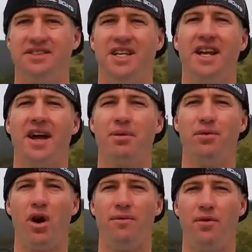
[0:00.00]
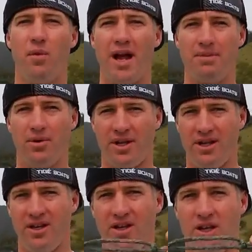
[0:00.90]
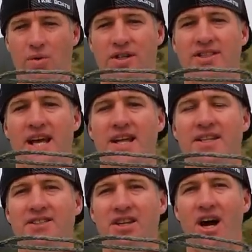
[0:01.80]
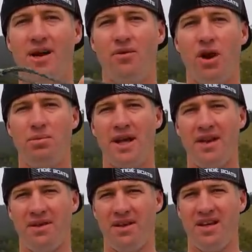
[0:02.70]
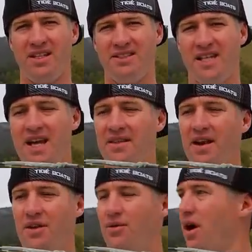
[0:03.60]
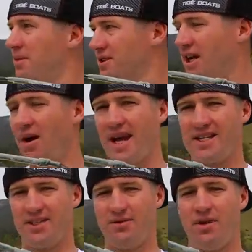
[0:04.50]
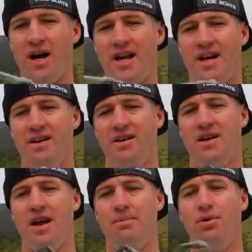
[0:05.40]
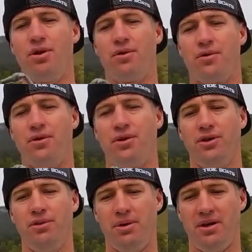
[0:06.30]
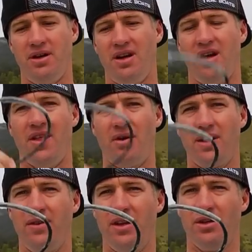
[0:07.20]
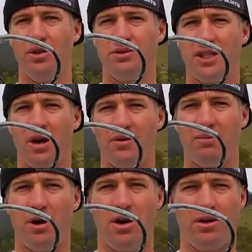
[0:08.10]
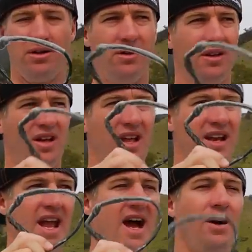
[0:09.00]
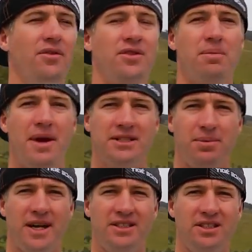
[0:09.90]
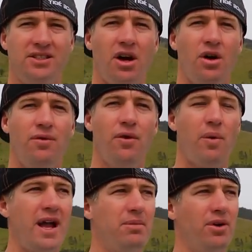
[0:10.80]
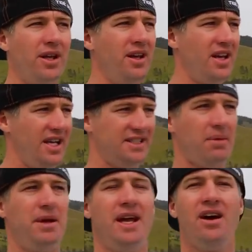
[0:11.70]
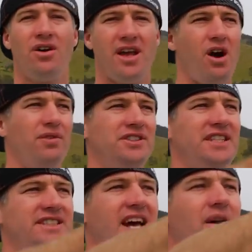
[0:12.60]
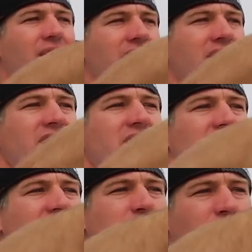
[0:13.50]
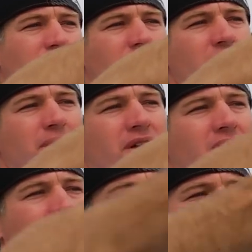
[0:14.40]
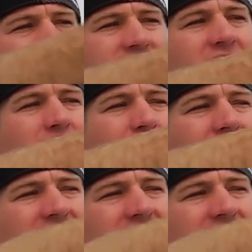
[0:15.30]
setting up your rope for wakeboarding, you want to take your desired rope length, take the end of the rope that's going out to the rider and put it through the loop, and that'll give you your loop to go on the pole. Now, the best place to tow for wakeboarding is up here on your Alpha Z tower. Just put the rope over the top